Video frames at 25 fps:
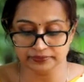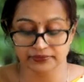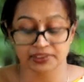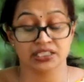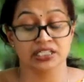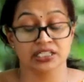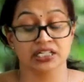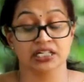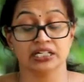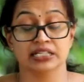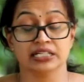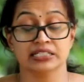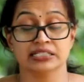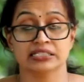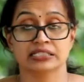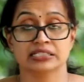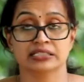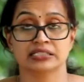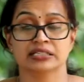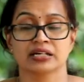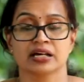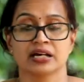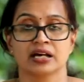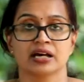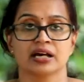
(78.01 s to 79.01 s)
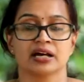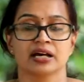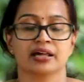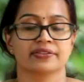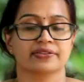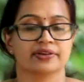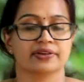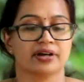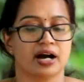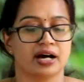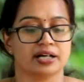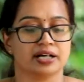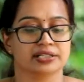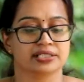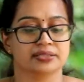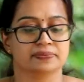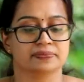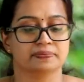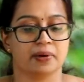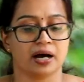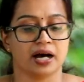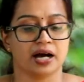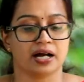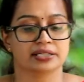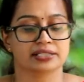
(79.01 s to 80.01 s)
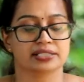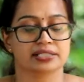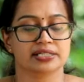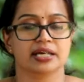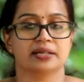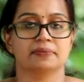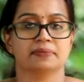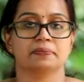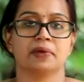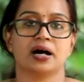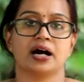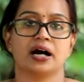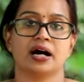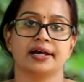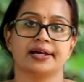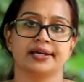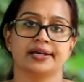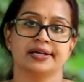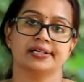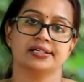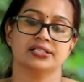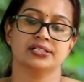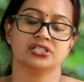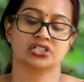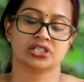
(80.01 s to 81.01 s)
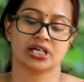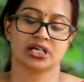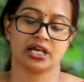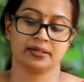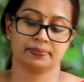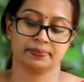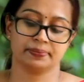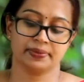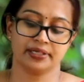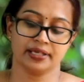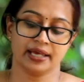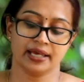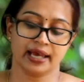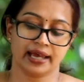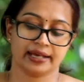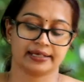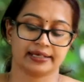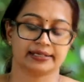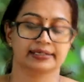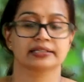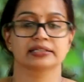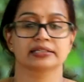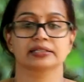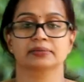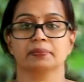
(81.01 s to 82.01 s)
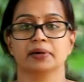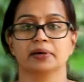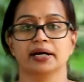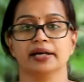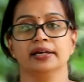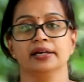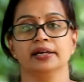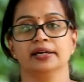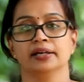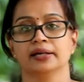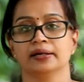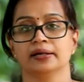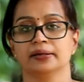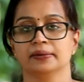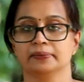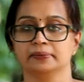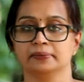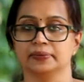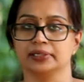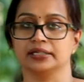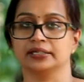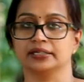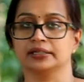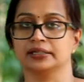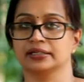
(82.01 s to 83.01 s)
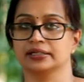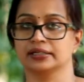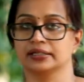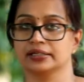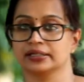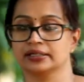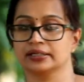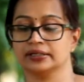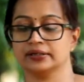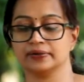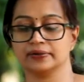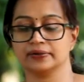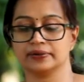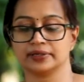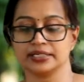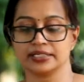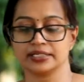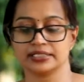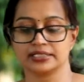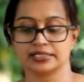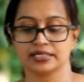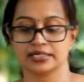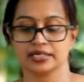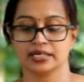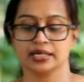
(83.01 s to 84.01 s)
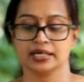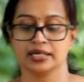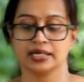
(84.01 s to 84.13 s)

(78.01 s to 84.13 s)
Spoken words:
Girls, the Garden Party and buy-in shall be handled by me, right?